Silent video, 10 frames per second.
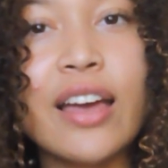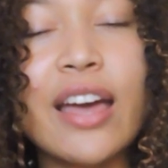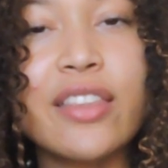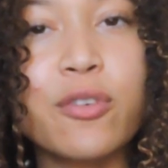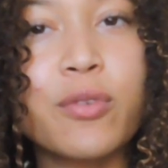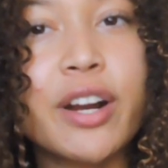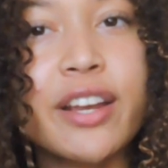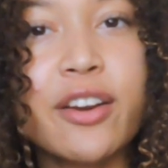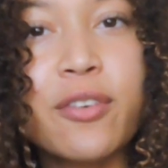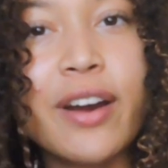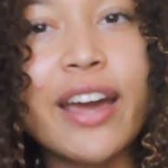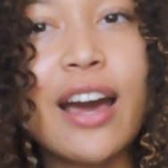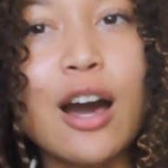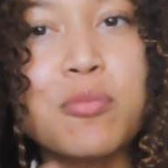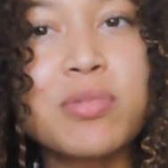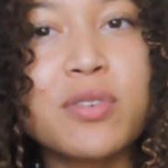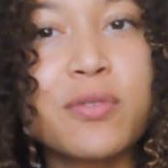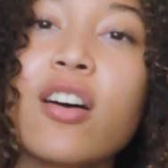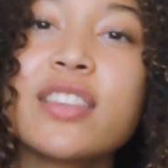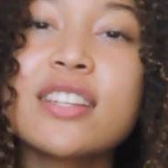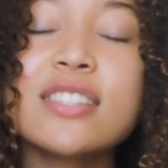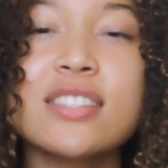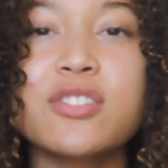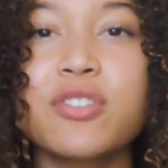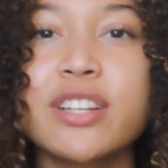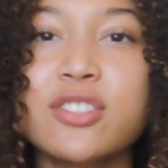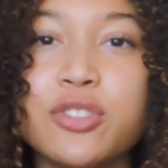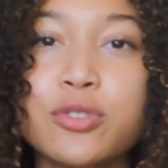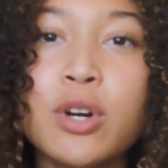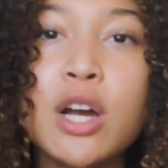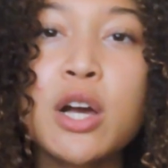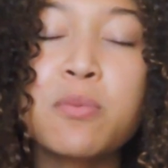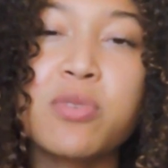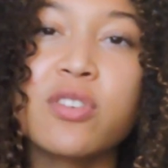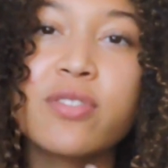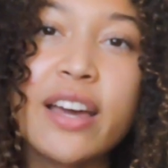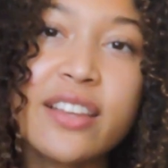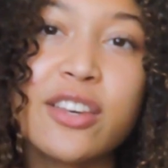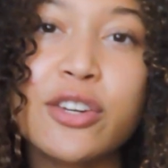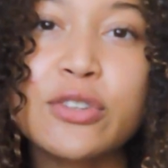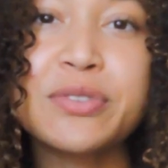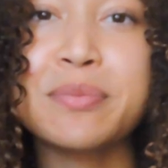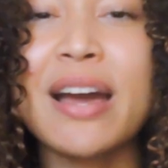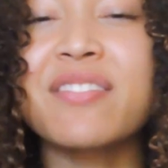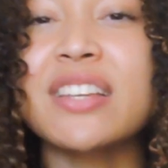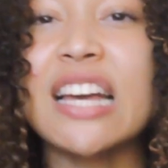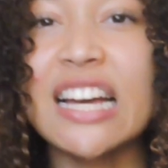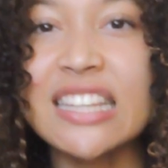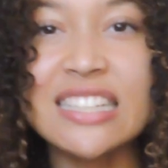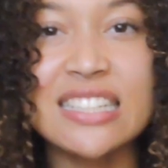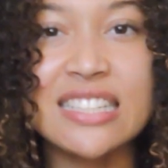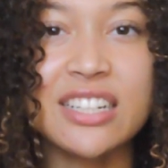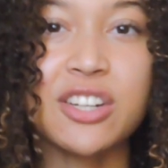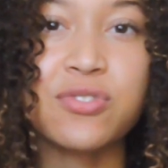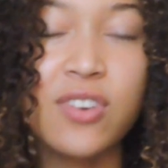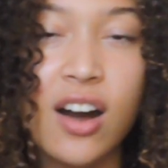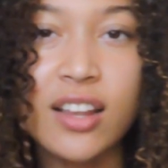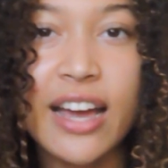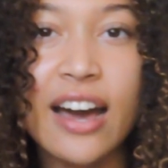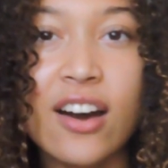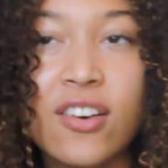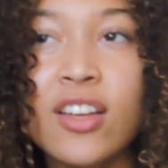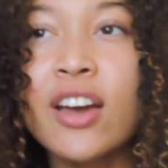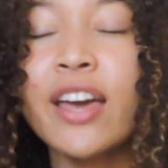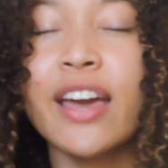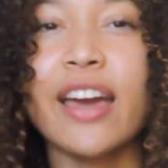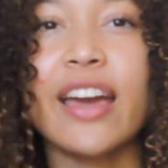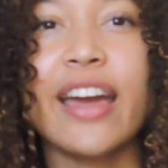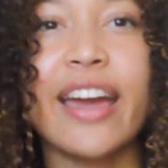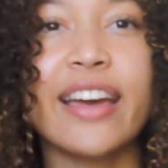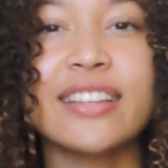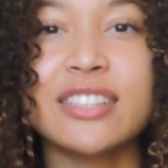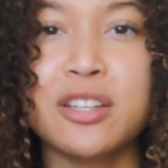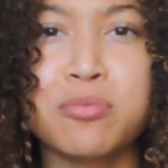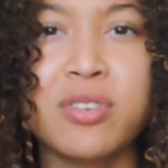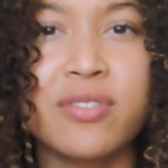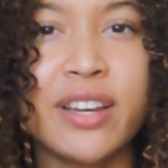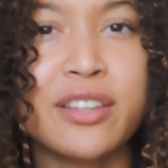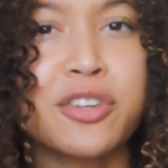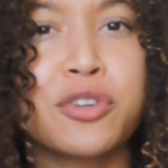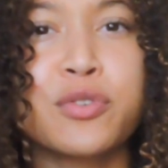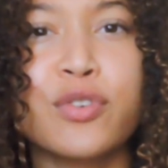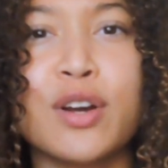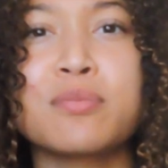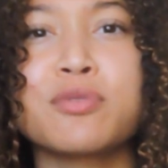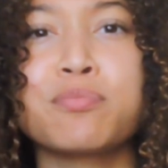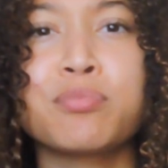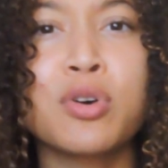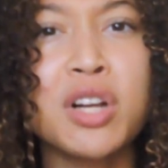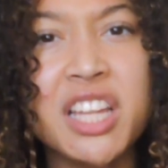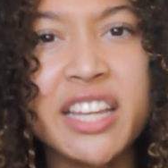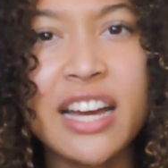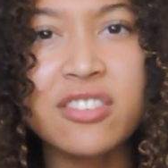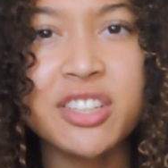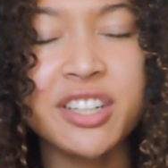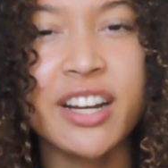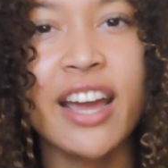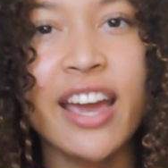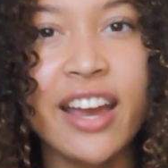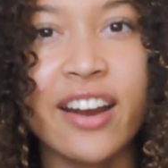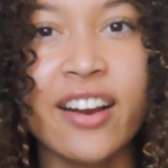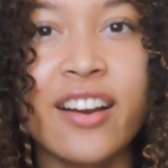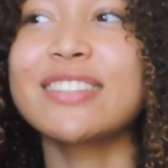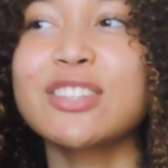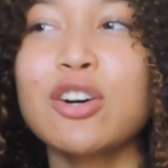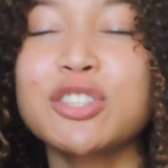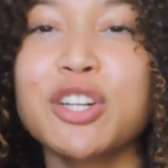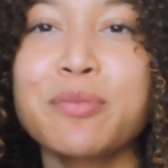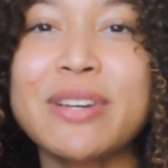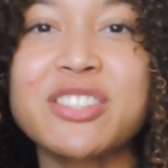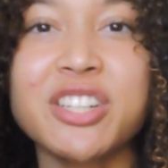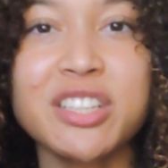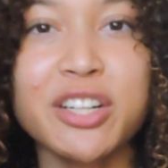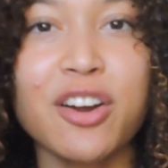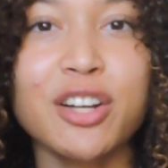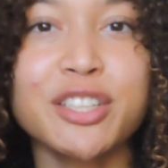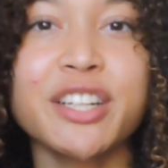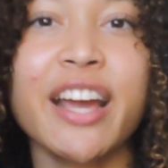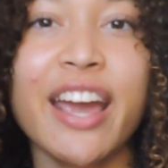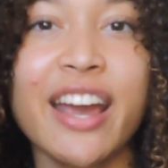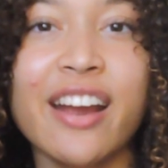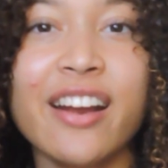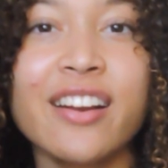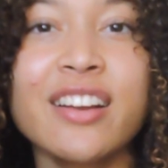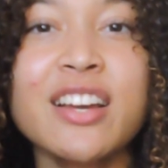and then work your way up. Well, this is going to prevent you from having unnecessary fallout, and it's going to prevent you from pulling out your hair. It's also going to be gentler on your hair